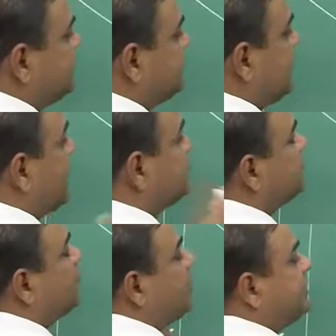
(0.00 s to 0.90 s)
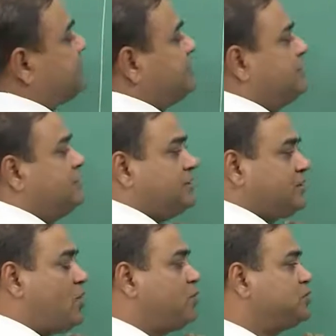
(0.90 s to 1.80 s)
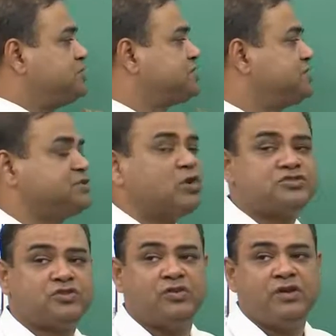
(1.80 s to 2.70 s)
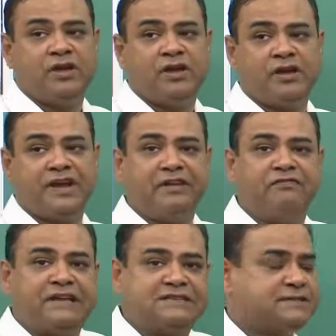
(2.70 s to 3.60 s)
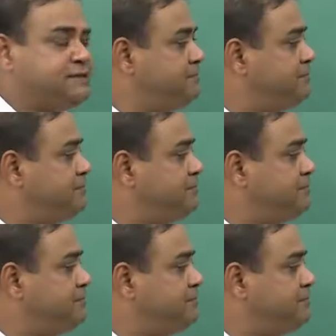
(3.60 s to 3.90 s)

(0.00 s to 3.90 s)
the other point, the composition is also getting fixed.